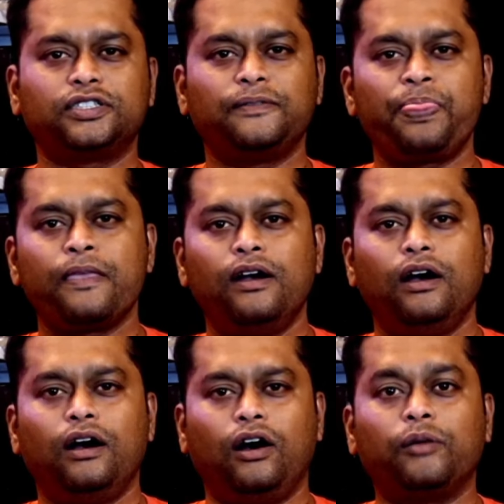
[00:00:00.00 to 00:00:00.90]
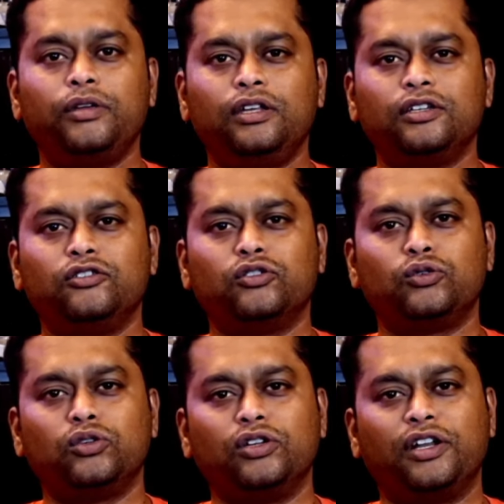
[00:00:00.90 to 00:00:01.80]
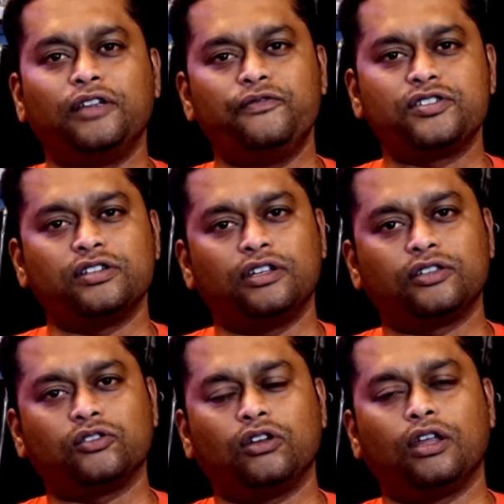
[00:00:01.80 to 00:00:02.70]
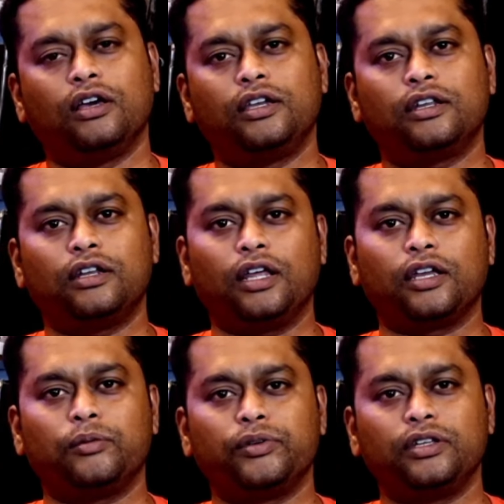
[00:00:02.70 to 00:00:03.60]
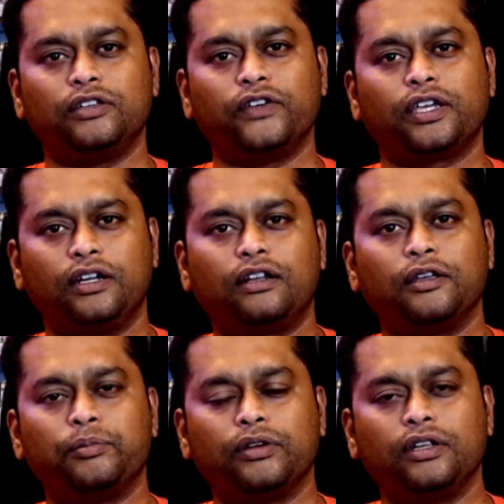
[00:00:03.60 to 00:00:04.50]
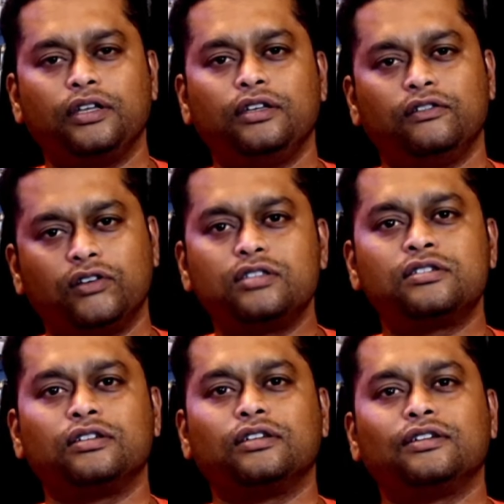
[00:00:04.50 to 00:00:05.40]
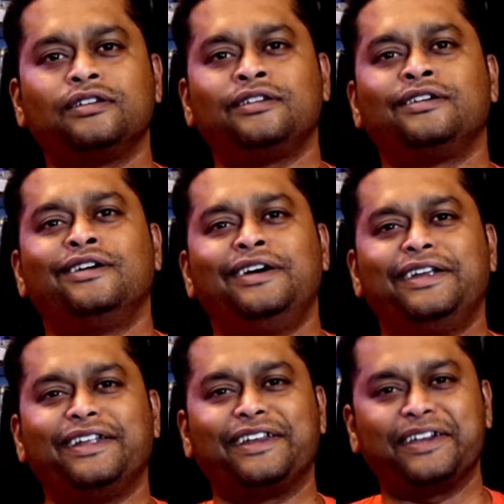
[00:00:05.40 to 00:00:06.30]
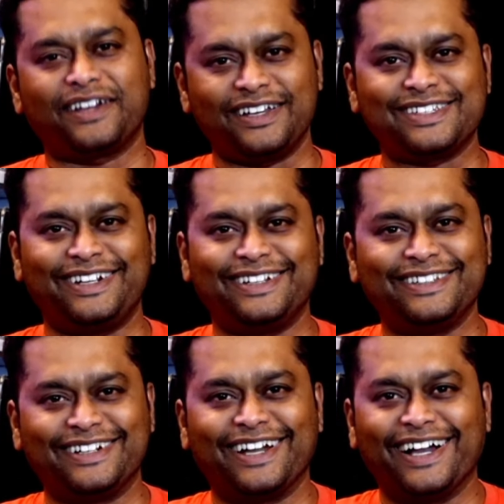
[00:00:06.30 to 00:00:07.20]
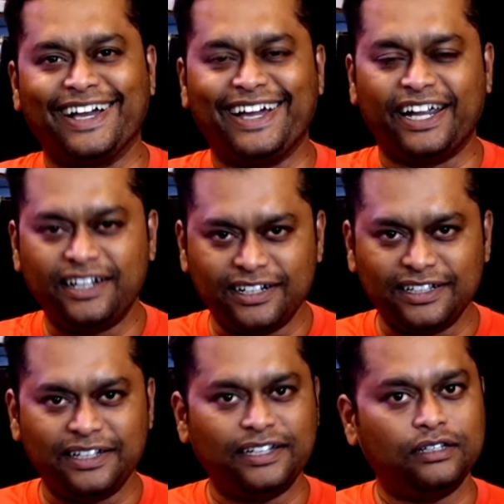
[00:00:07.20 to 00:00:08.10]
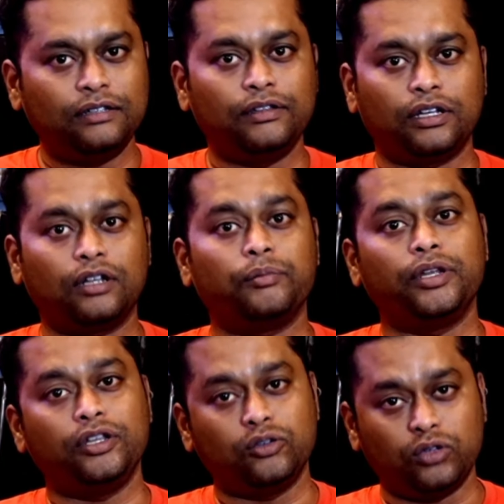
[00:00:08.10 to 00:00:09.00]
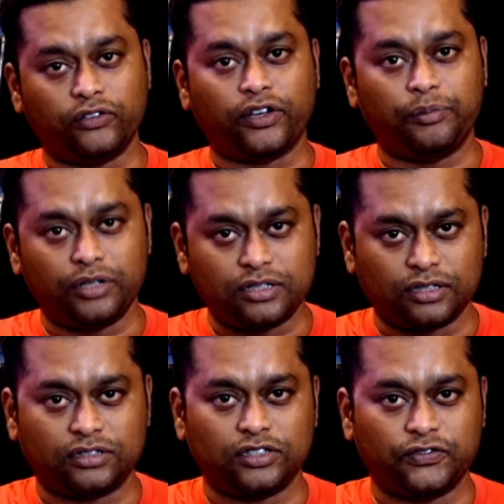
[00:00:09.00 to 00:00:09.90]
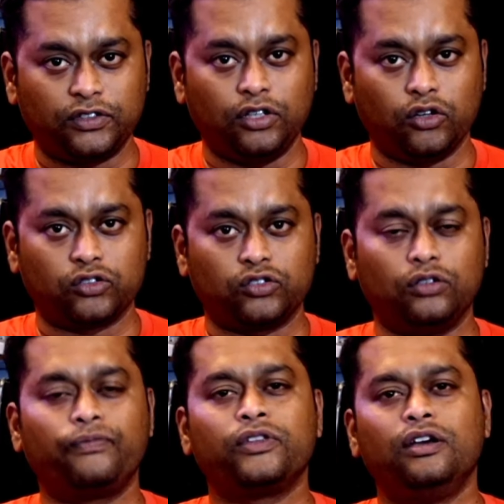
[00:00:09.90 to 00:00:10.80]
Fish. Hobby la idu oru dream fish enney sollalam. Ena nariya per idu vekka try panni vachu nariya kaasa elandirukanga, and there are many who have kept it successfully also.